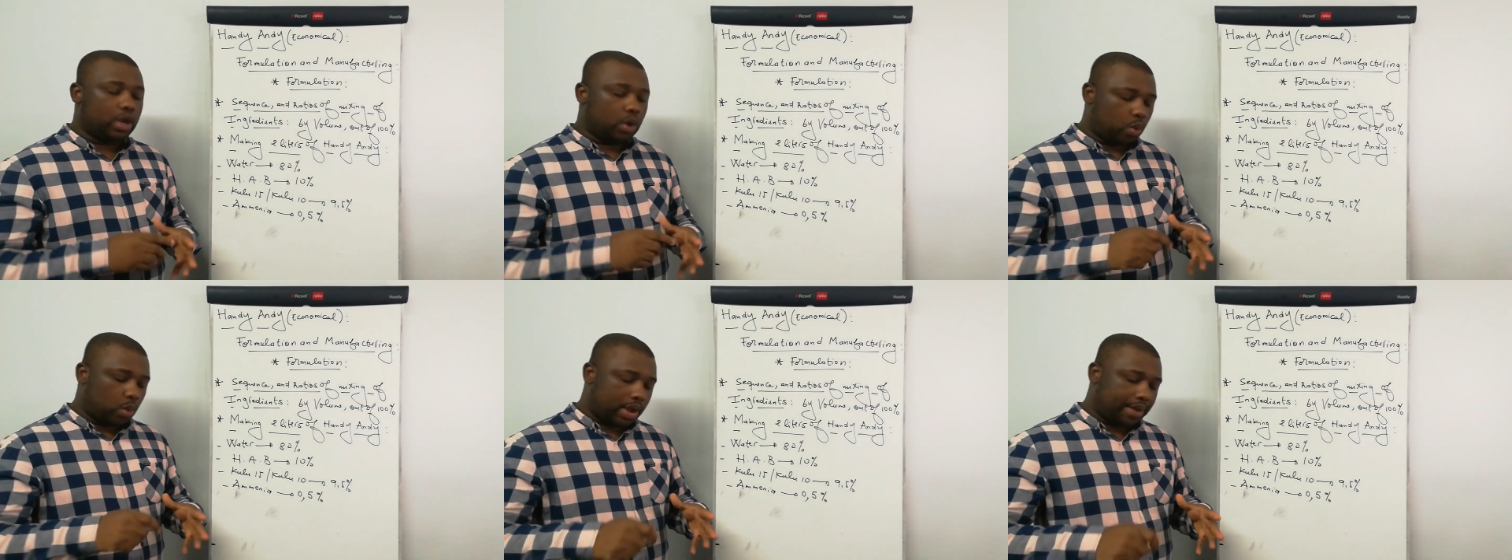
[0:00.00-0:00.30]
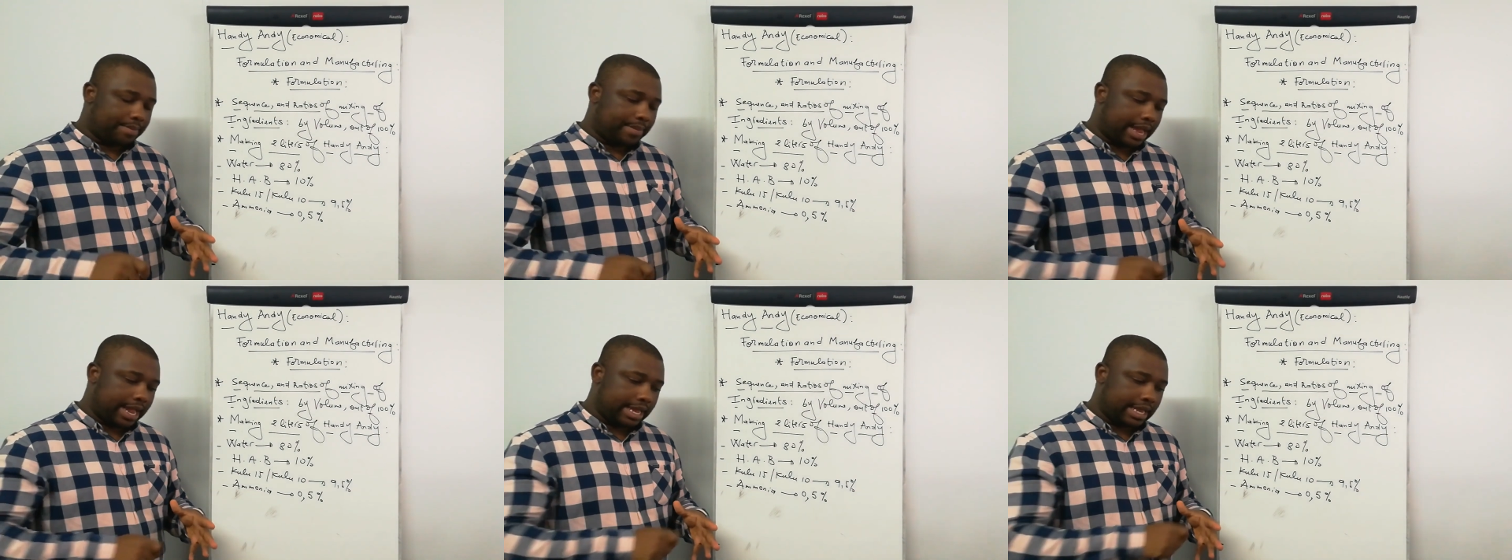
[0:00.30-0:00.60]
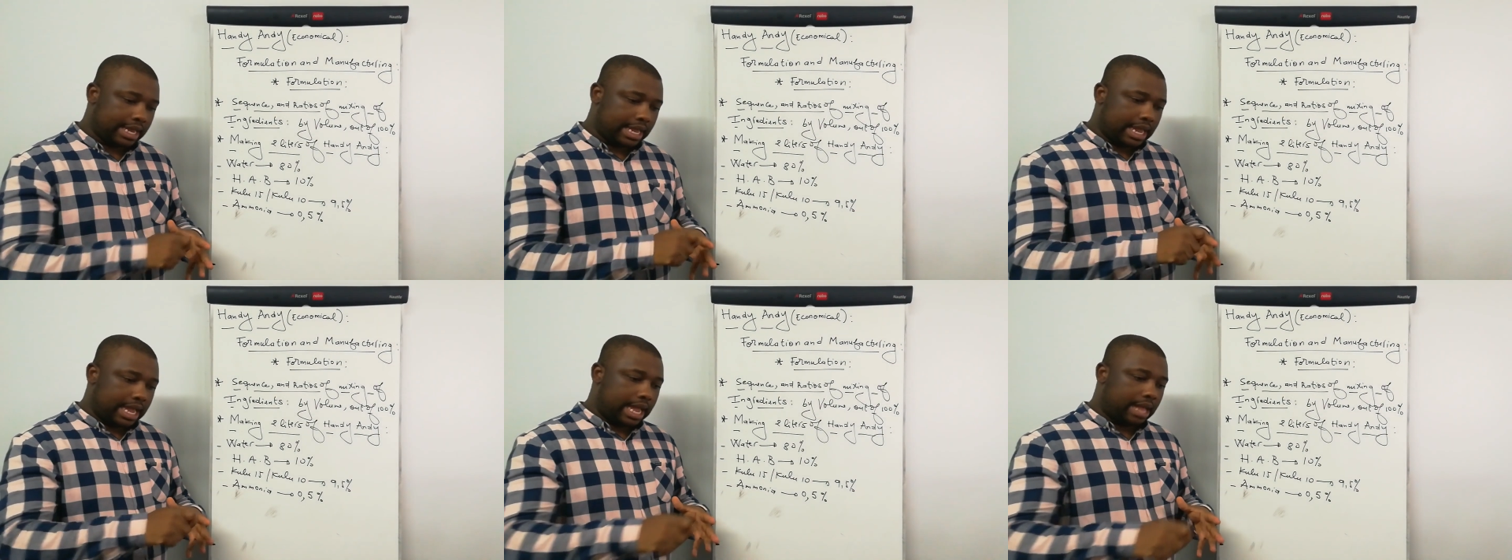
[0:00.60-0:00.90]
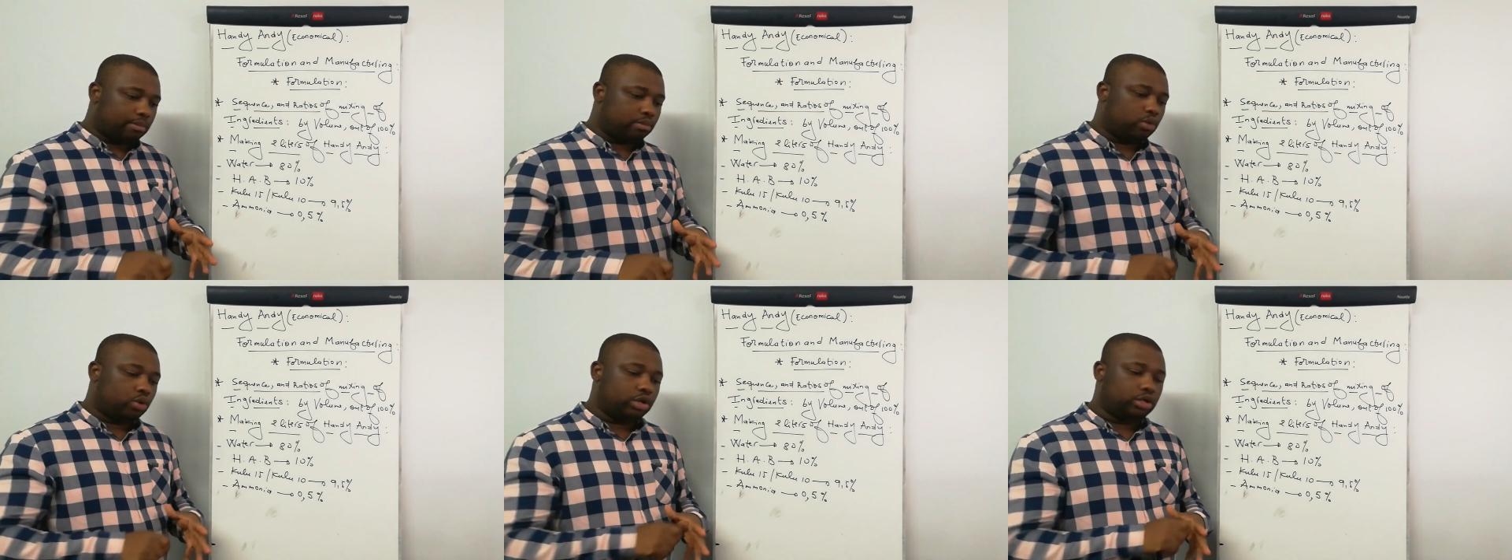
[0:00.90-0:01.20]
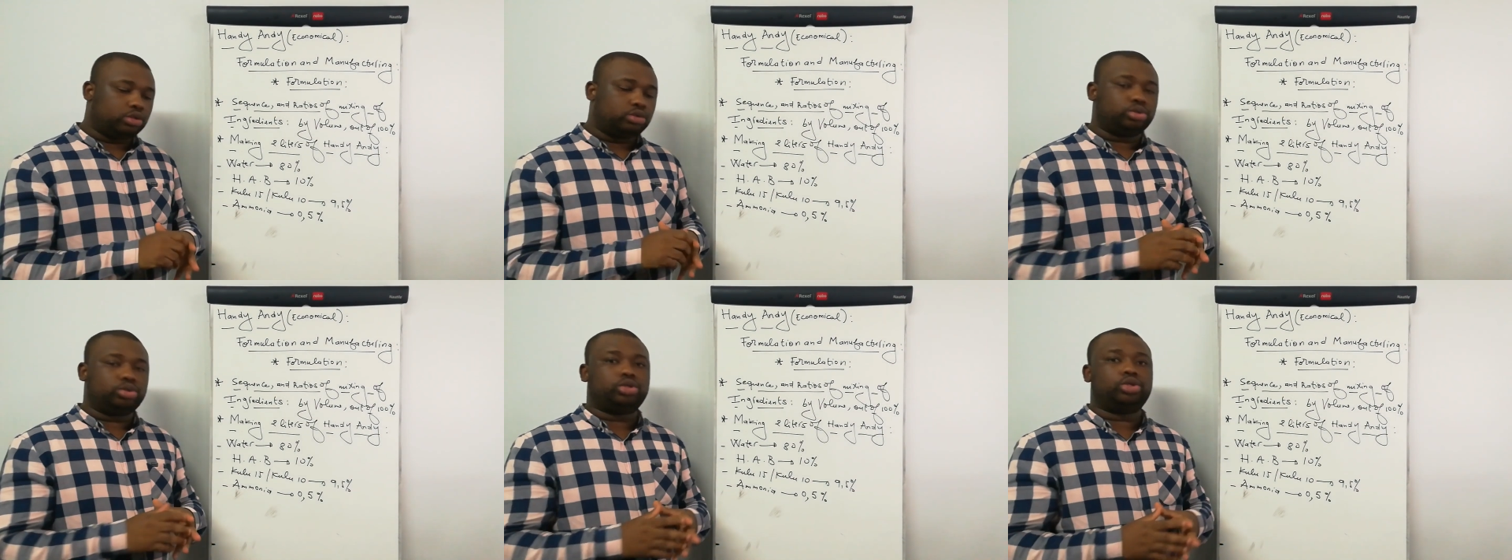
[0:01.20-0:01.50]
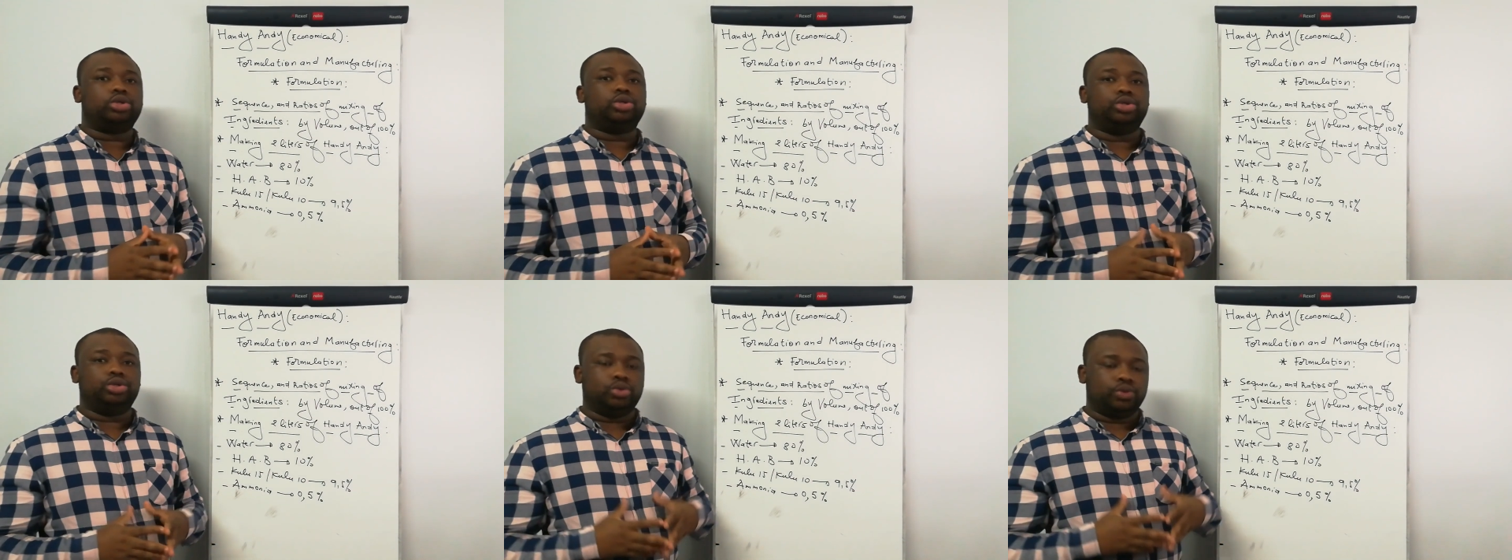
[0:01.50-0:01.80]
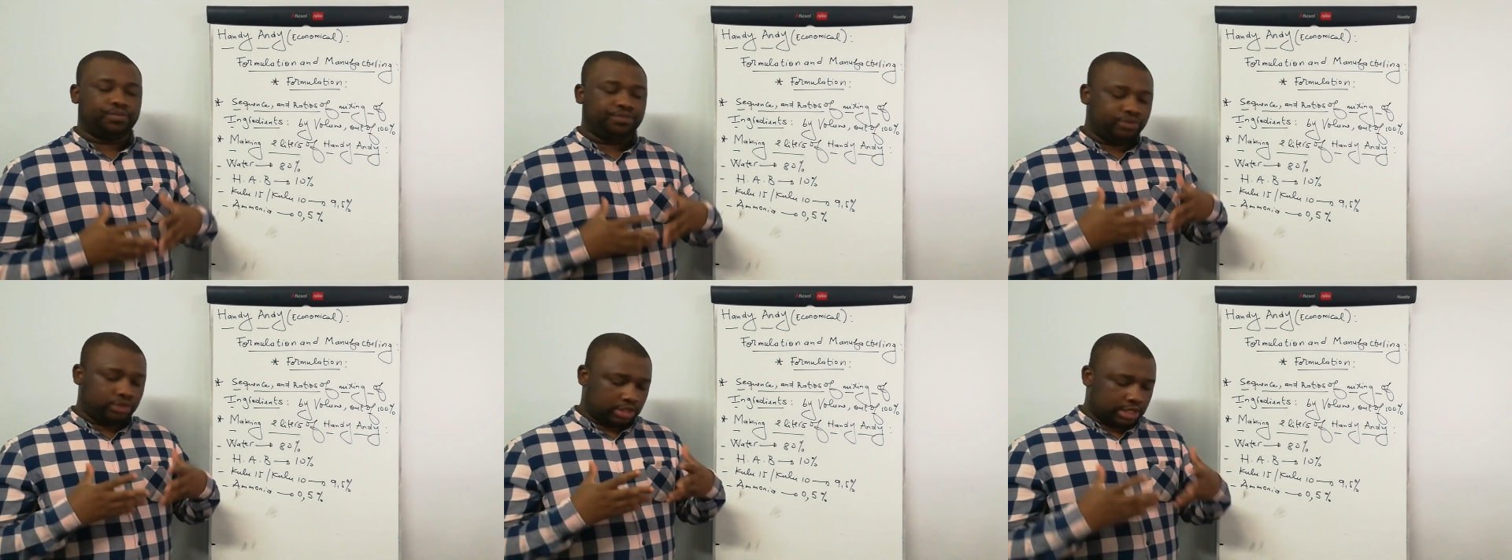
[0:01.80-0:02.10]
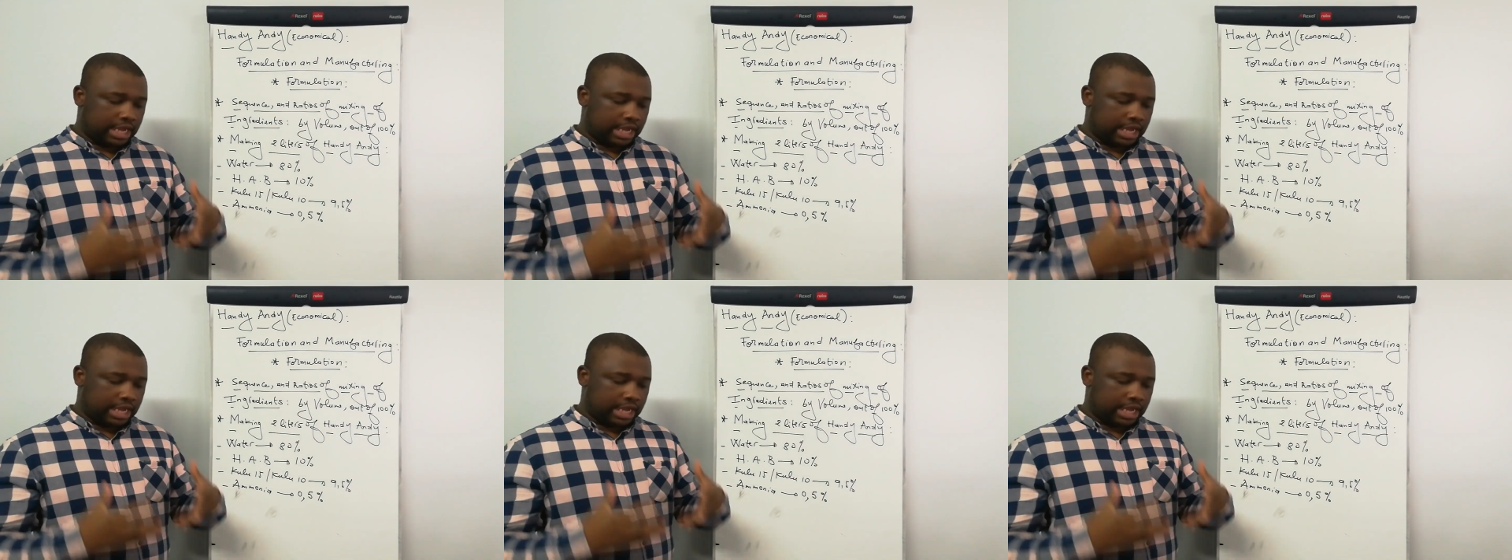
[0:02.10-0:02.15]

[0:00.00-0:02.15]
Whereby I'm going to show you